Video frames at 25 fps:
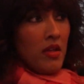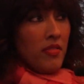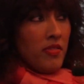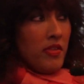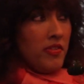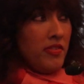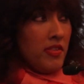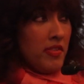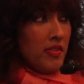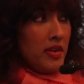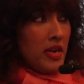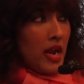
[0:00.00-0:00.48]

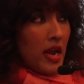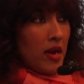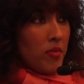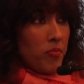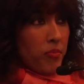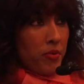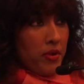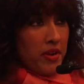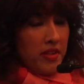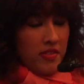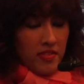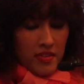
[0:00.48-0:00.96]
This is an
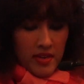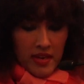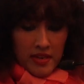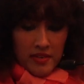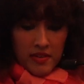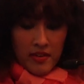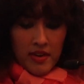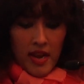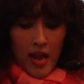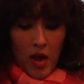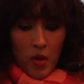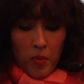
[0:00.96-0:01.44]

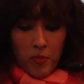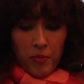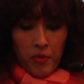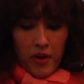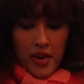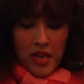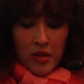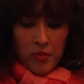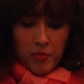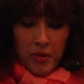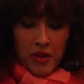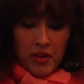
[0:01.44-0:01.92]
unprecedented
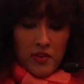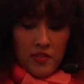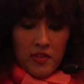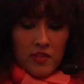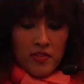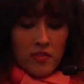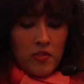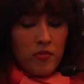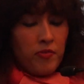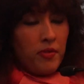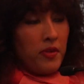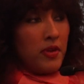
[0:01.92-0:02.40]
outbreak because
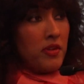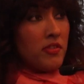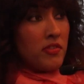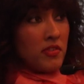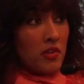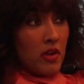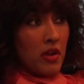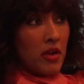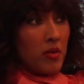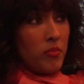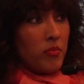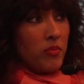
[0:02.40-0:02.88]
it's the first
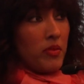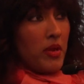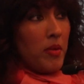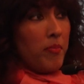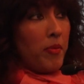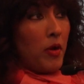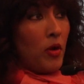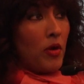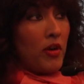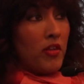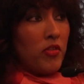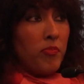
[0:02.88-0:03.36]
time
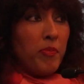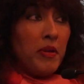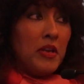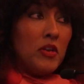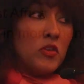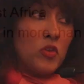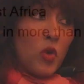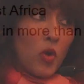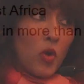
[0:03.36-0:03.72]
Ebola has been